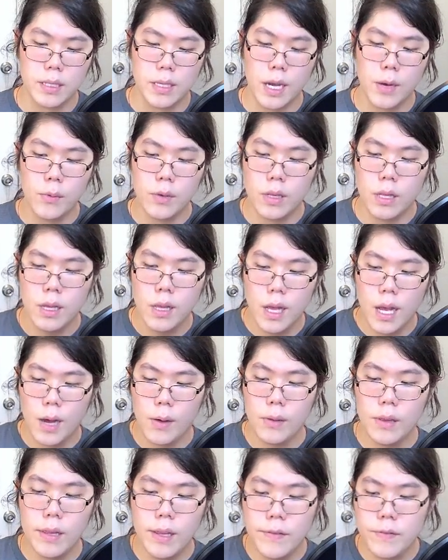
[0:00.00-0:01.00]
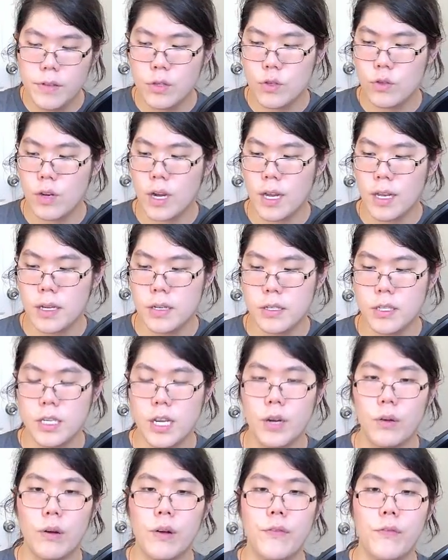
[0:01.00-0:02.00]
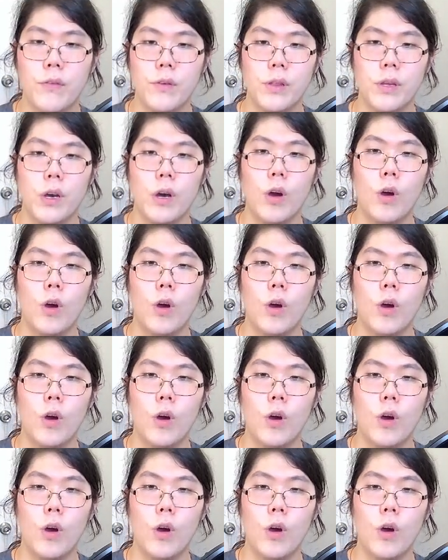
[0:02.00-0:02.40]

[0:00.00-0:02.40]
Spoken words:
I would love to try a Serif with